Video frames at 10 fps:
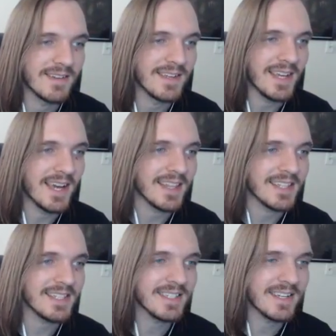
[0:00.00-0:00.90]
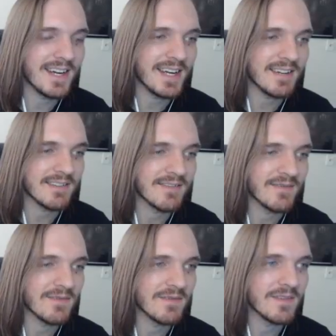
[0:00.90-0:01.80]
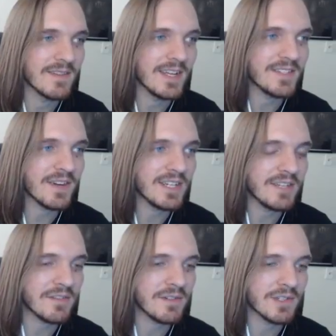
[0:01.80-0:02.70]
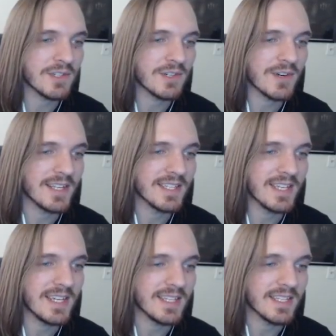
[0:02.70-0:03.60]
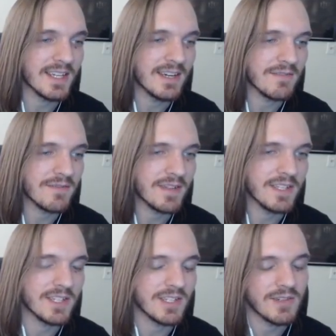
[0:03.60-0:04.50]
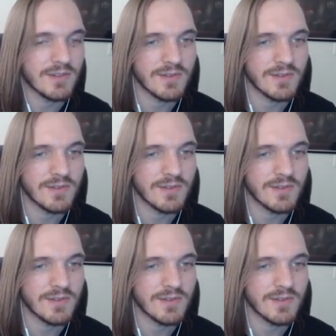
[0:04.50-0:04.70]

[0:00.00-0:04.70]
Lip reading: Yeah, this is not... It's very difficult to translate stuff into...